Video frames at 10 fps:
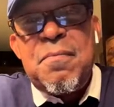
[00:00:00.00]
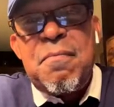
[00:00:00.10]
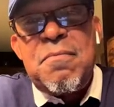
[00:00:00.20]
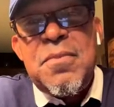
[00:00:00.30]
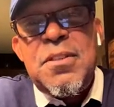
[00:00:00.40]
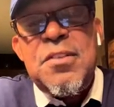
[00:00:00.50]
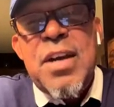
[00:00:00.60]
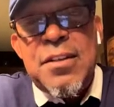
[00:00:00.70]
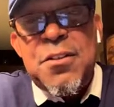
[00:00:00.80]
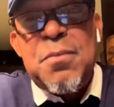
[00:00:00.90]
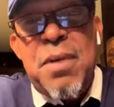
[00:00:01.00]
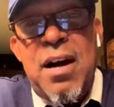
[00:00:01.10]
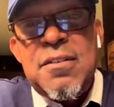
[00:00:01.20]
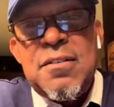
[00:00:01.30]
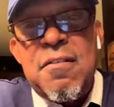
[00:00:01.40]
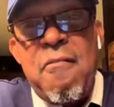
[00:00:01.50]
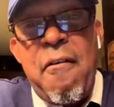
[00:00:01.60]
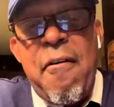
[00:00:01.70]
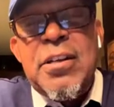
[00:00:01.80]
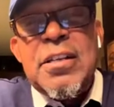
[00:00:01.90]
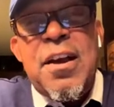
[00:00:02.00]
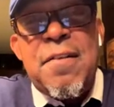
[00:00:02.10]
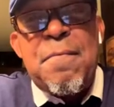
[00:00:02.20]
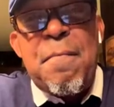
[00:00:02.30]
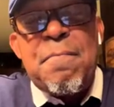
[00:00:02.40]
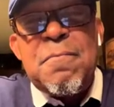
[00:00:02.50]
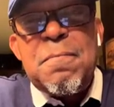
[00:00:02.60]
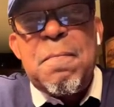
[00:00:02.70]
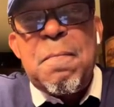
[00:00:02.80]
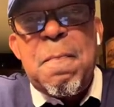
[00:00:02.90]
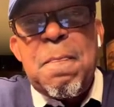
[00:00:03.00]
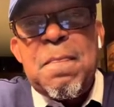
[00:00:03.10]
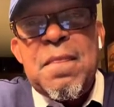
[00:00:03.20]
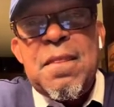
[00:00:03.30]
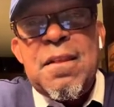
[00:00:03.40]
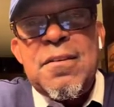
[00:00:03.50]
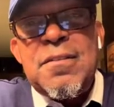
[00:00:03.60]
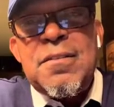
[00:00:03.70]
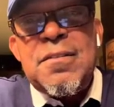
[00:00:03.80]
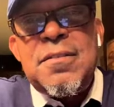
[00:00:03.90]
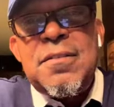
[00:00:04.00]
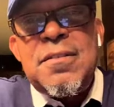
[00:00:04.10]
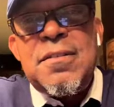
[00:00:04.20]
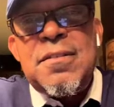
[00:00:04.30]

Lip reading: I had 2 bottles. I sold 1 to somebody in the brotherhood, but I had 2 bottles of Silver